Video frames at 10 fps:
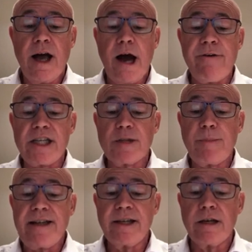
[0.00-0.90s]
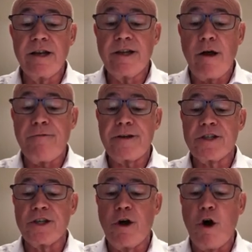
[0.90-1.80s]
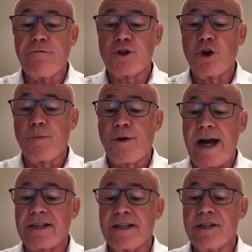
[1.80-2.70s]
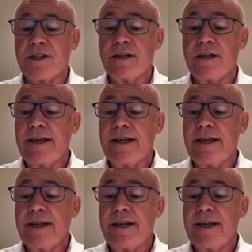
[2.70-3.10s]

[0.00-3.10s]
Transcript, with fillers: Our expanded London office and offshore practice